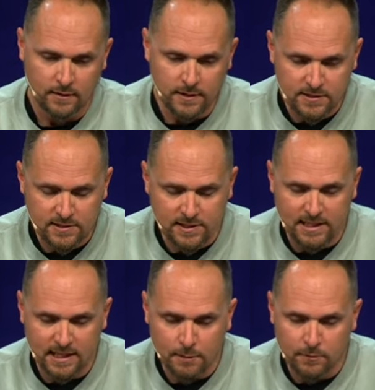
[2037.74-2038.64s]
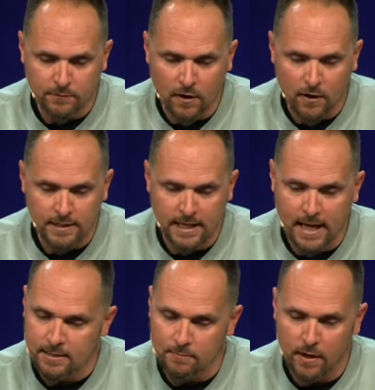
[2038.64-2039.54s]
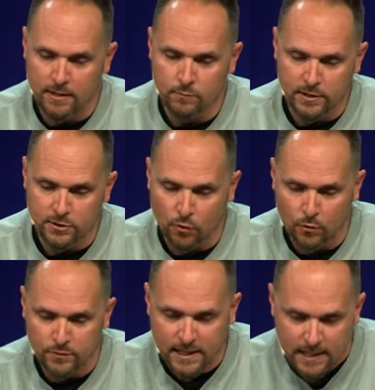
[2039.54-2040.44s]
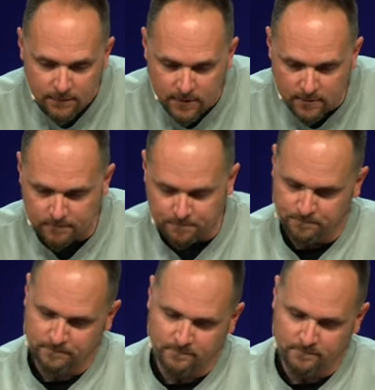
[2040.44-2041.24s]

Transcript: This is the kingdom of God he had in mind when he told David